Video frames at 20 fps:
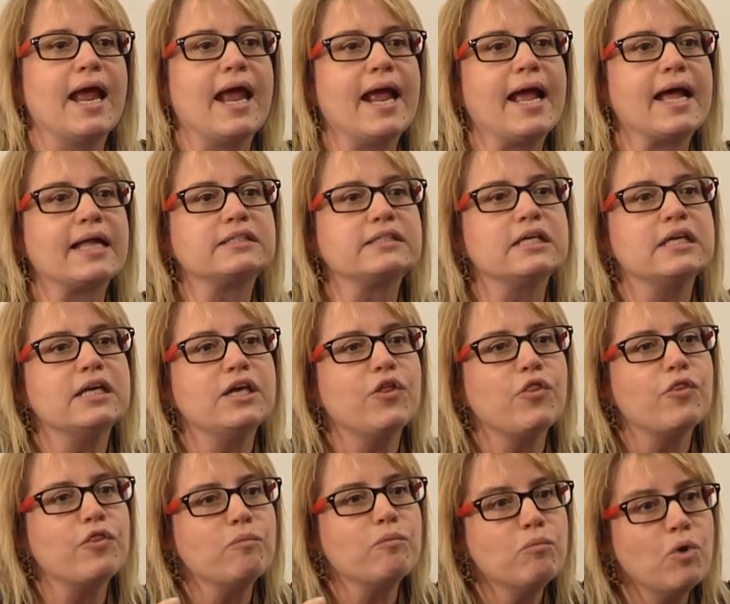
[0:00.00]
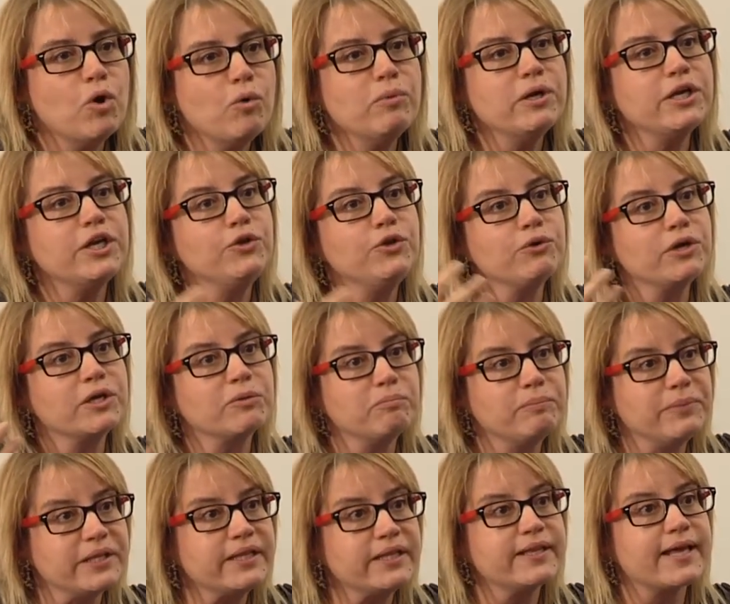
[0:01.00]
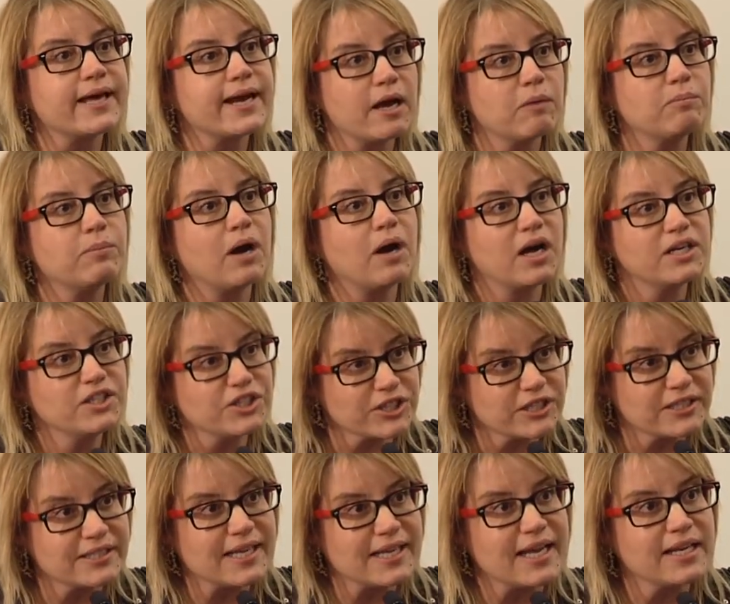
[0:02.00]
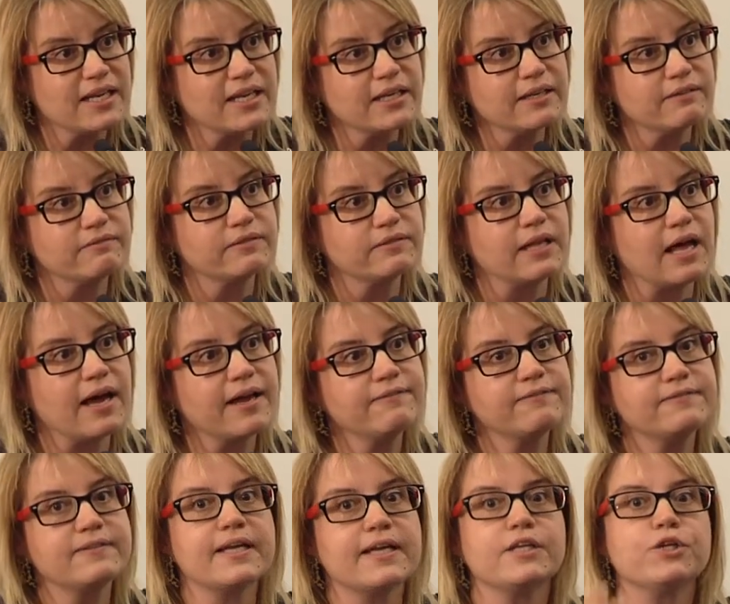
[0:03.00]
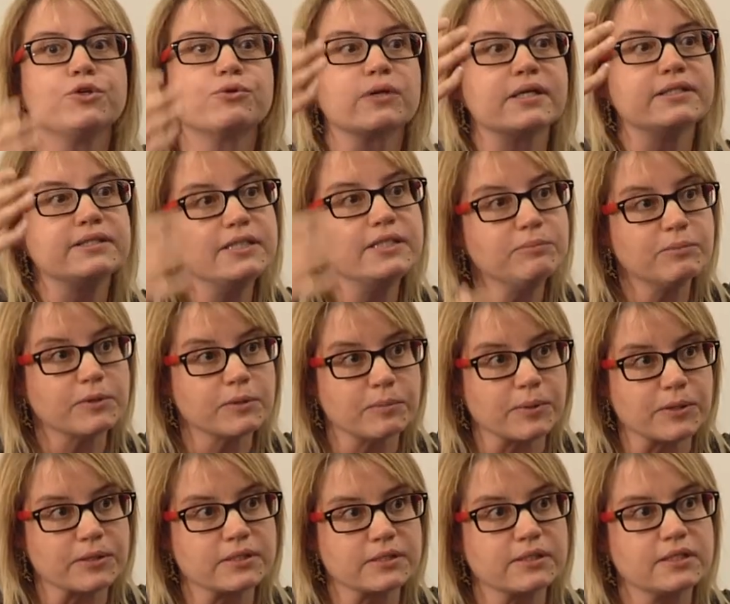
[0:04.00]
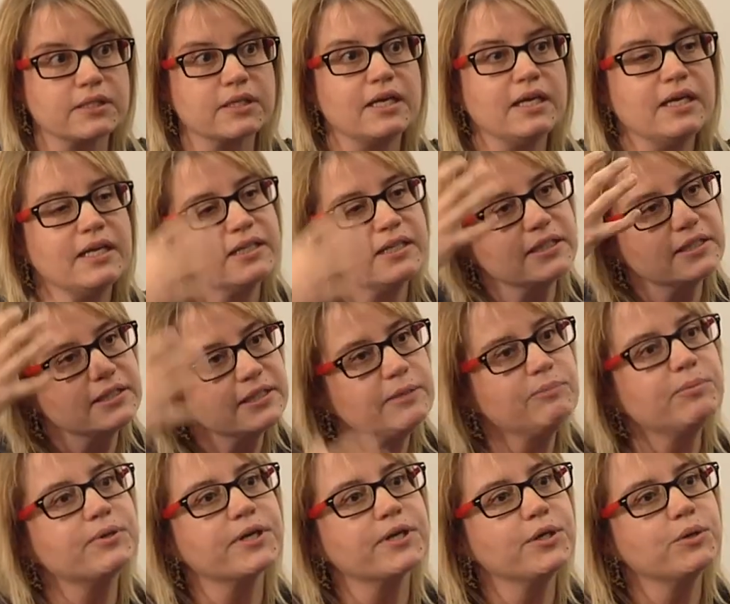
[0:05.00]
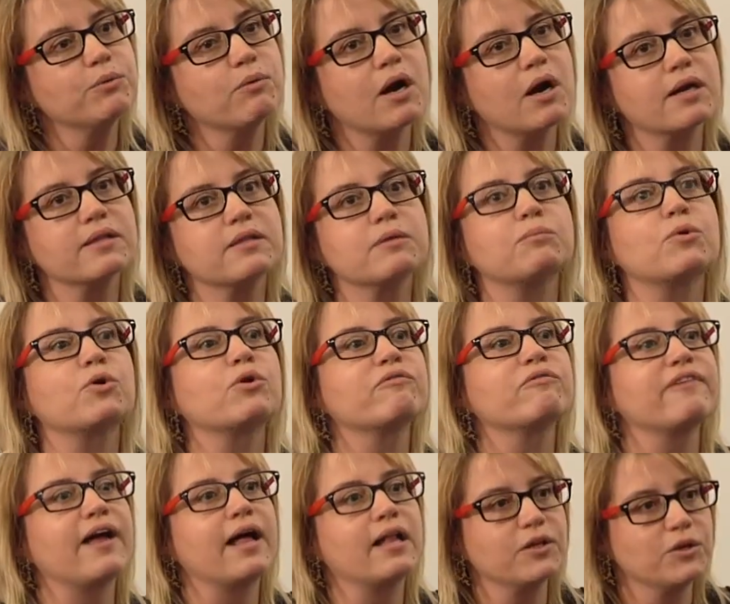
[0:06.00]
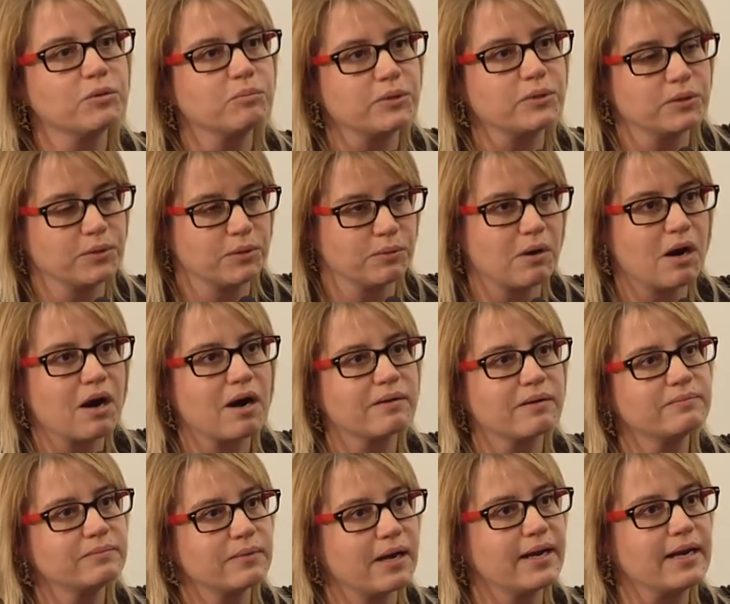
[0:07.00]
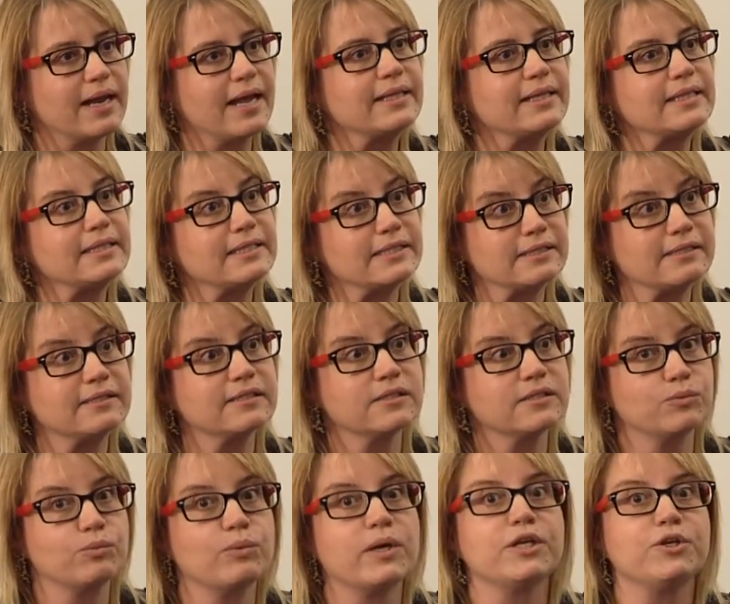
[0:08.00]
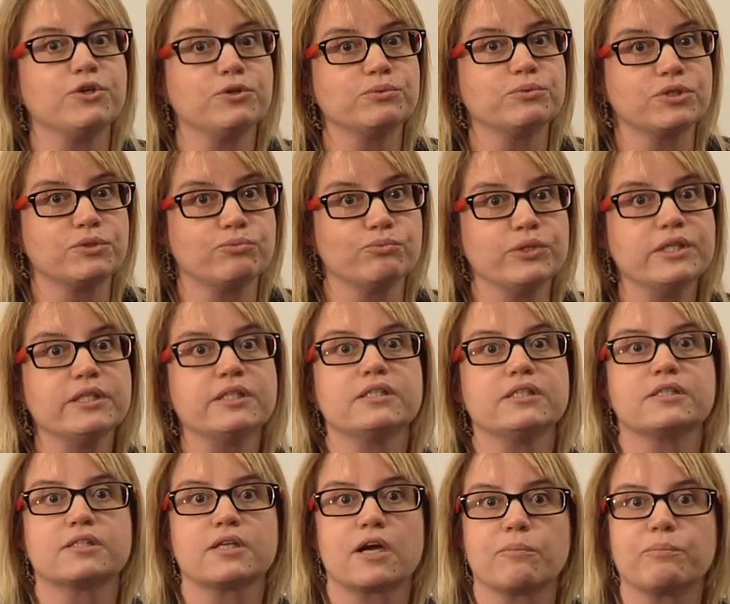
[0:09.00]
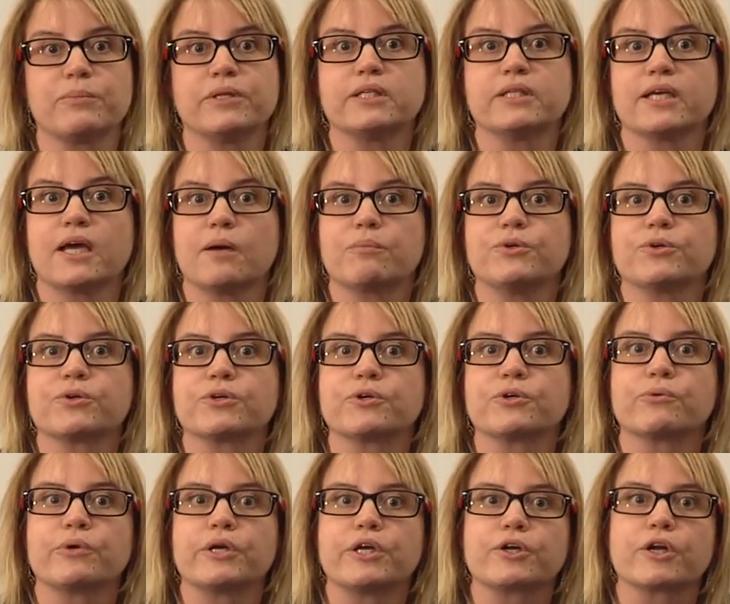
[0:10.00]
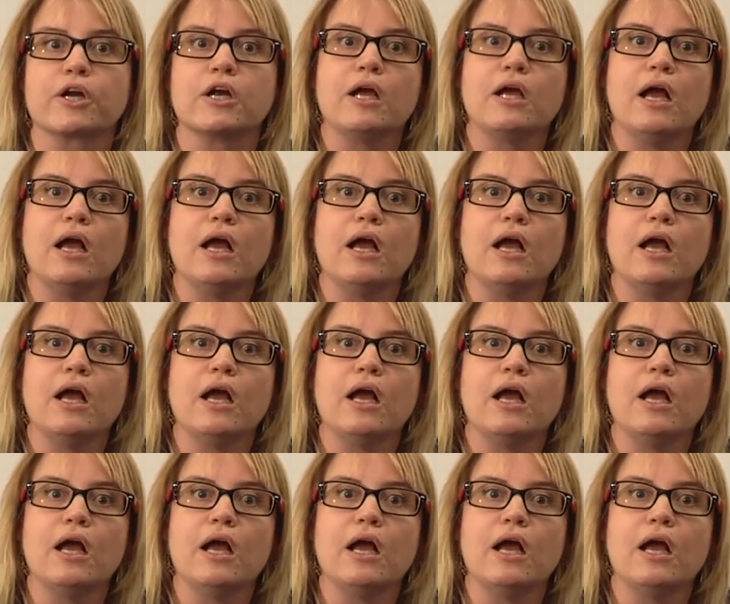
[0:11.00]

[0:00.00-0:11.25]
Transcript: And the moment you can build that up understanding of life, then you're a deeper person. The deeper you are, the more valuable you are, right? And this is when you really start building up your career.